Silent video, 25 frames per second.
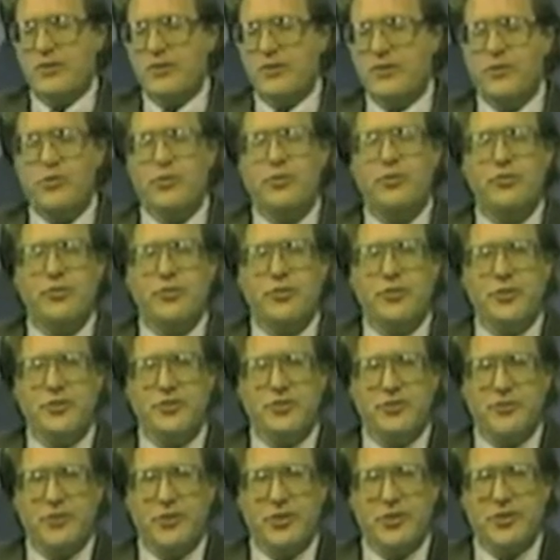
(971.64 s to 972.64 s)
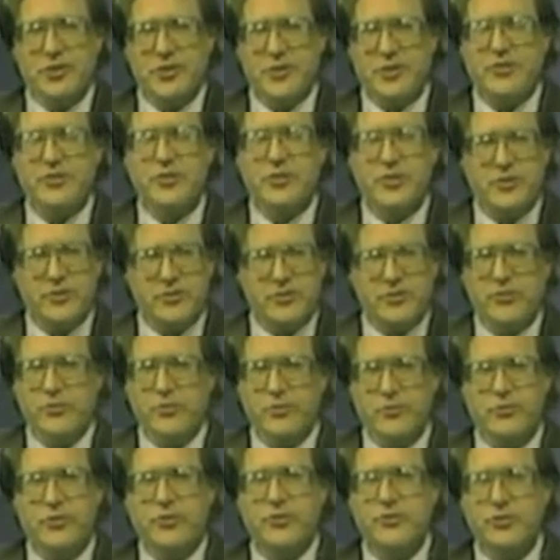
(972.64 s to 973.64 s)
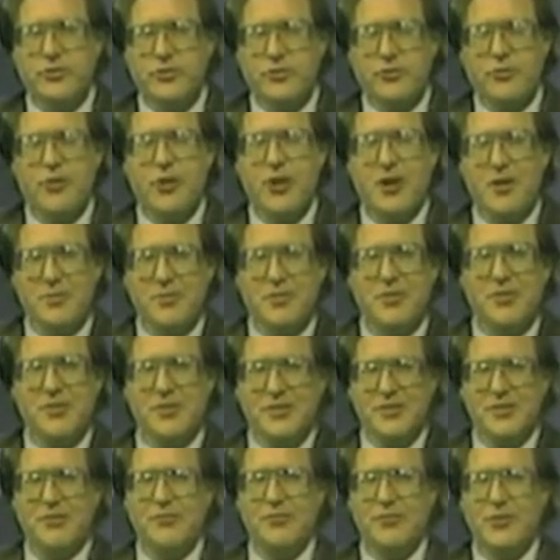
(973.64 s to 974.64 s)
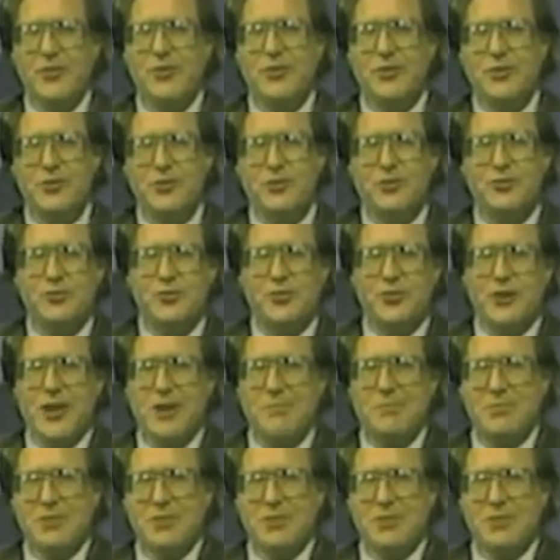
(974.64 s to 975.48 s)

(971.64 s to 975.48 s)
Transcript: usefulness of all this, and you've just described a very useful